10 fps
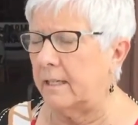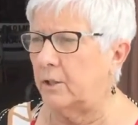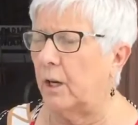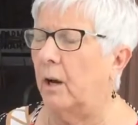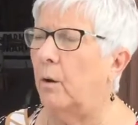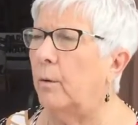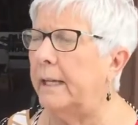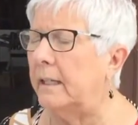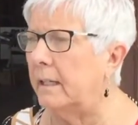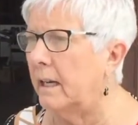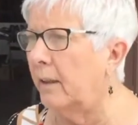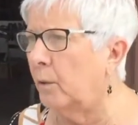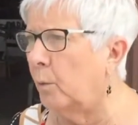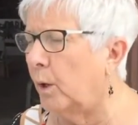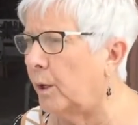So, in
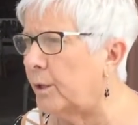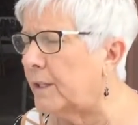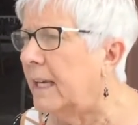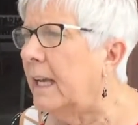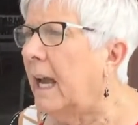other words,